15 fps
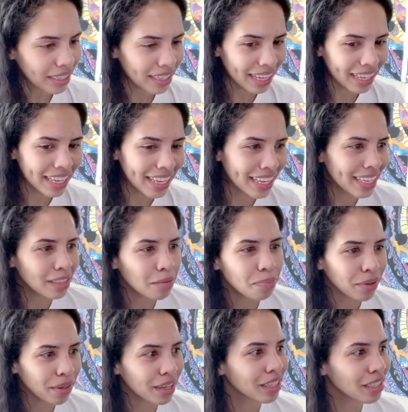Like, he is a
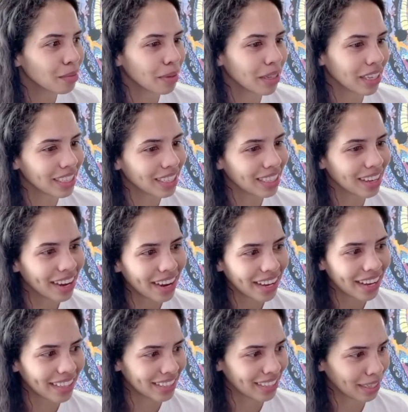prince, but he's
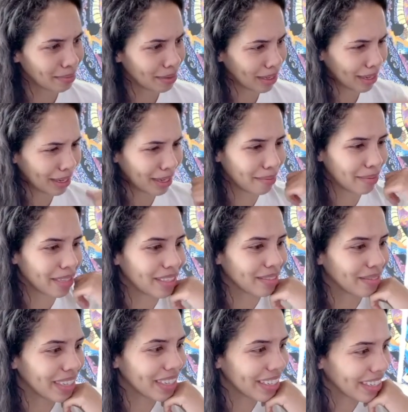not at the same time. It's
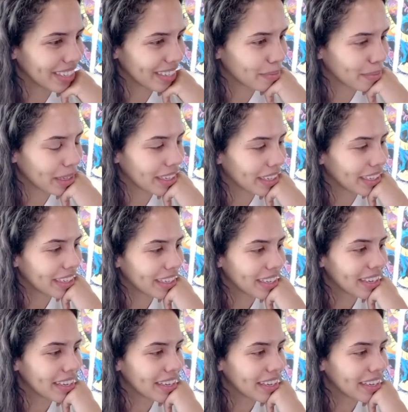weird, but...